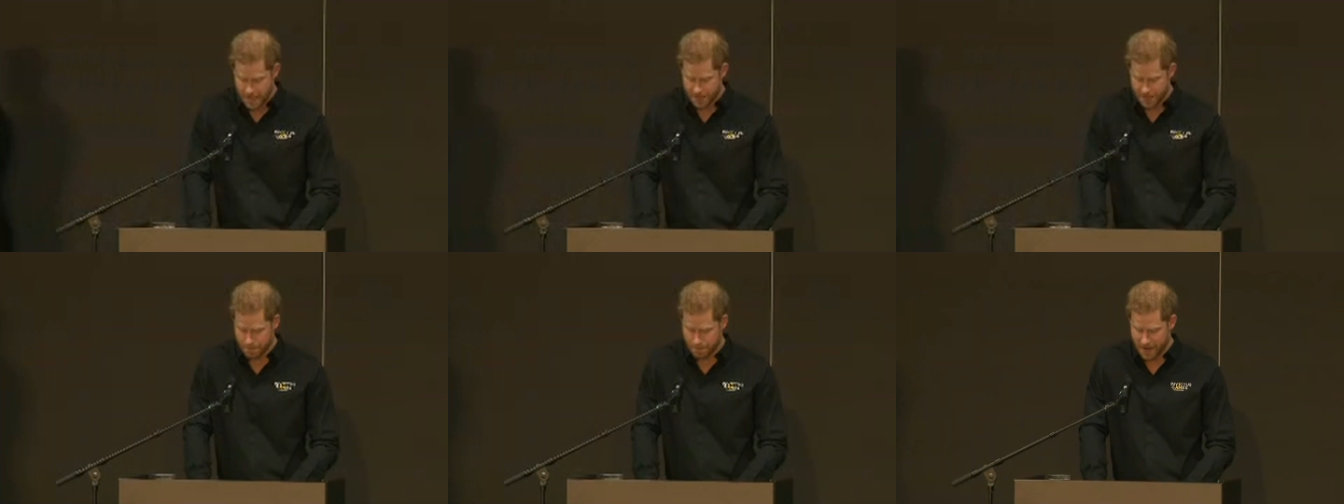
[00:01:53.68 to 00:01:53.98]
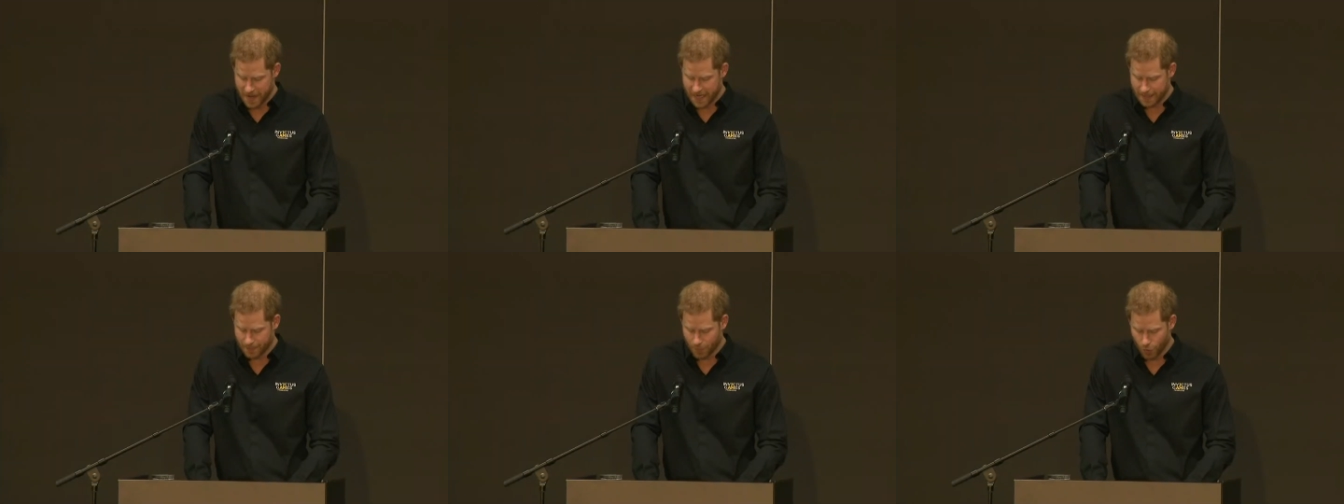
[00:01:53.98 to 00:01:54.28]
that
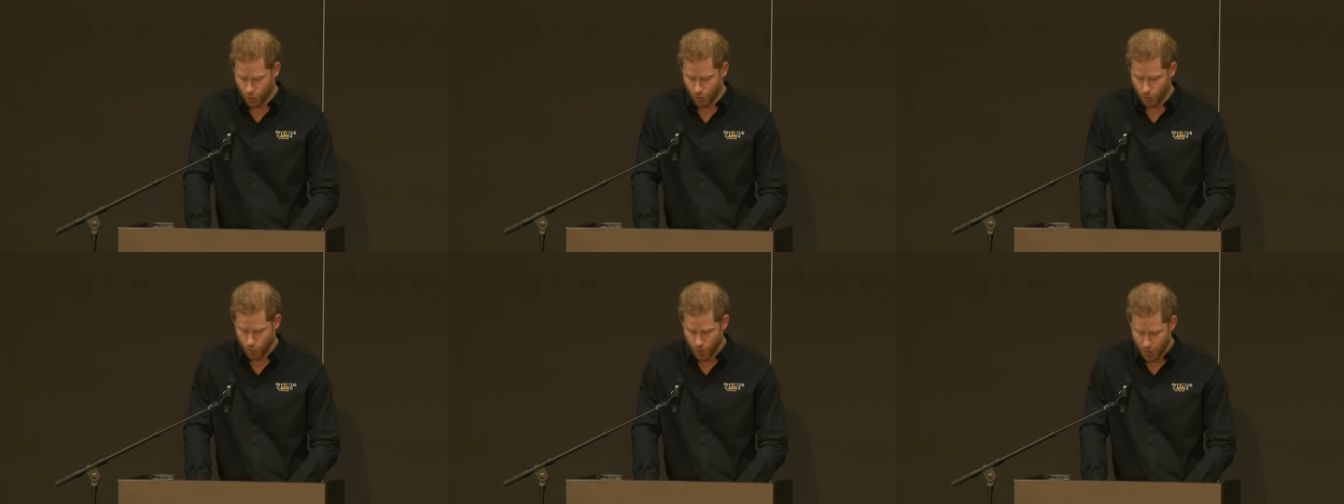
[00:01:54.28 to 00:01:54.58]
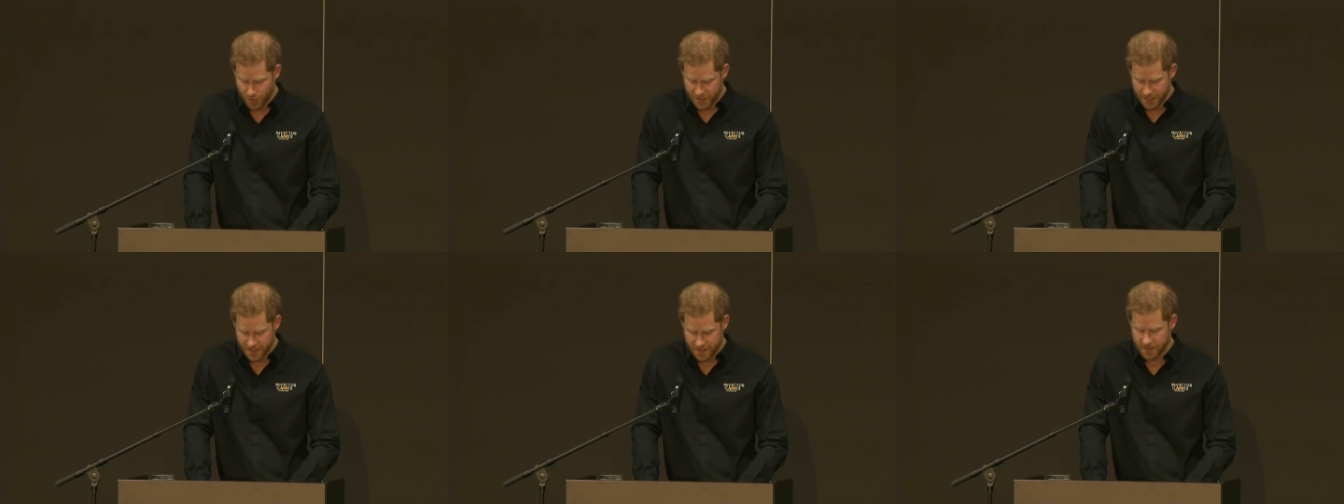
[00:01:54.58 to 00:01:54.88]
many more
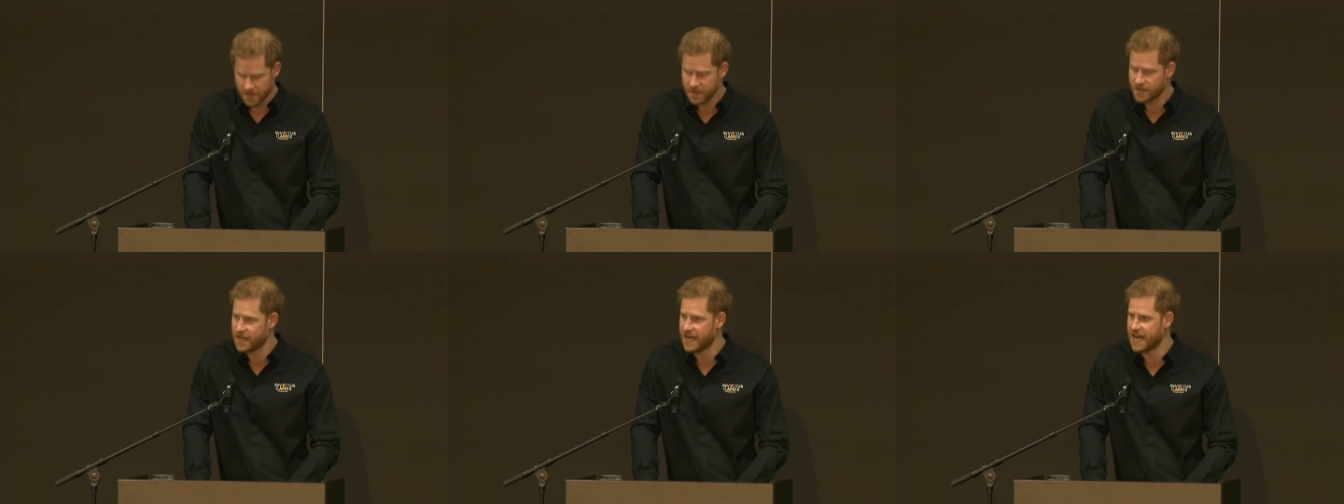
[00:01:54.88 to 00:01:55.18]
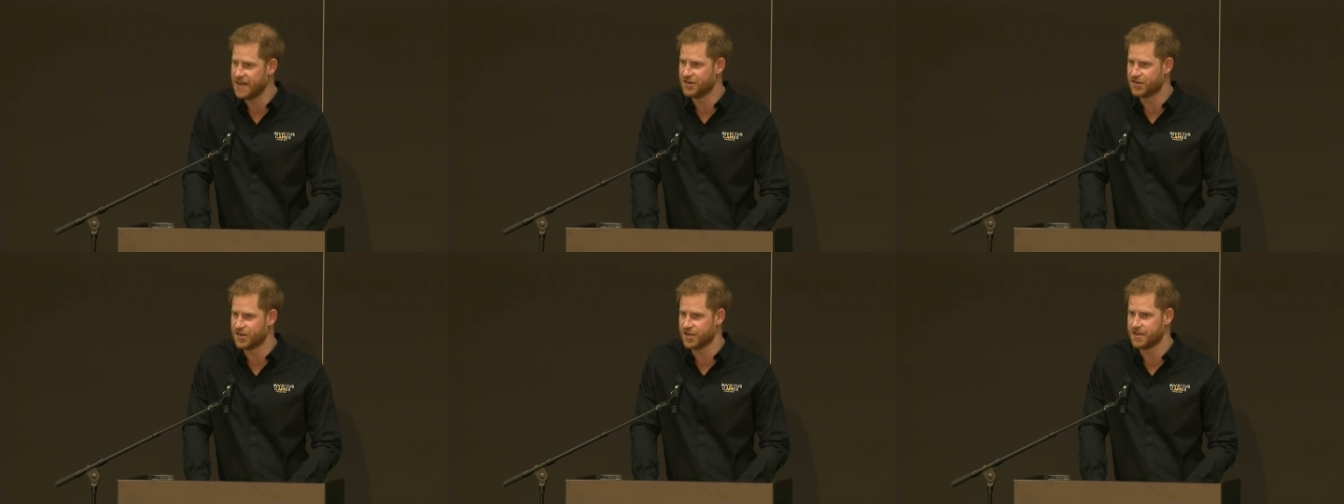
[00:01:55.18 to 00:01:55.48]
wounded,
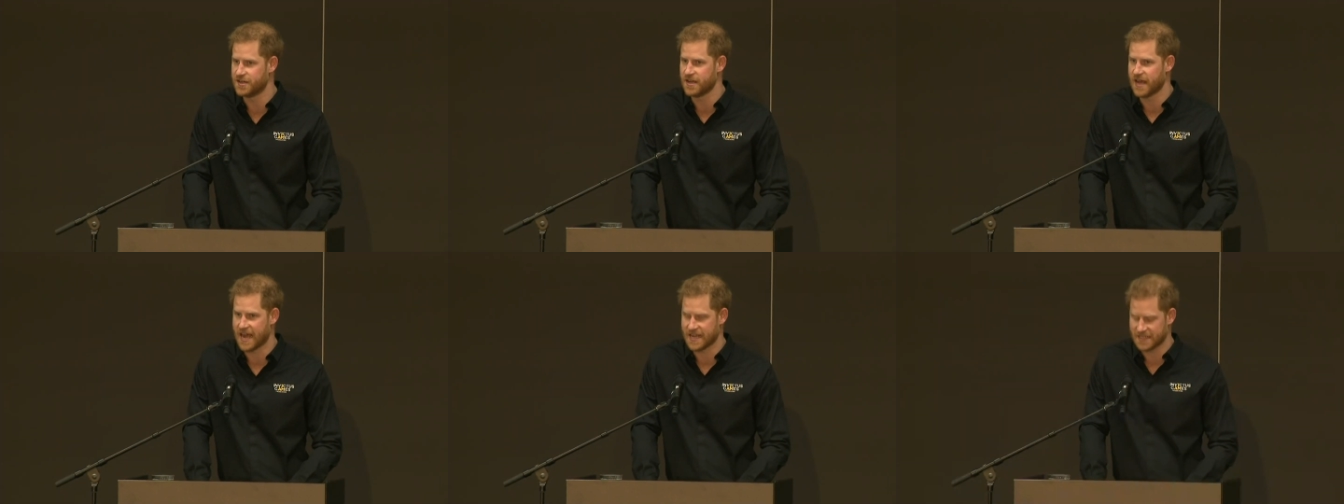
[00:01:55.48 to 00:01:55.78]
injured,